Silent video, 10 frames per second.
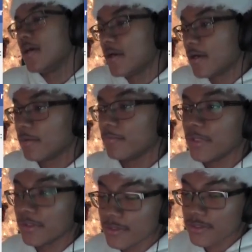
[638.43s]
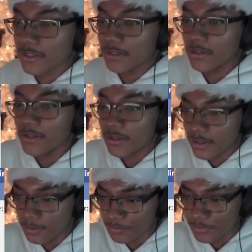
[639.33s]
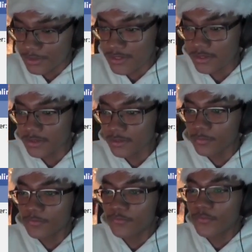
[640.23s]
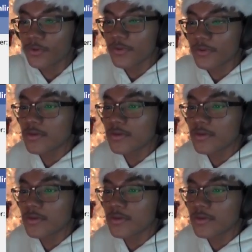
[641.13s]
I'm about to sell. I am about to sell at 1/4.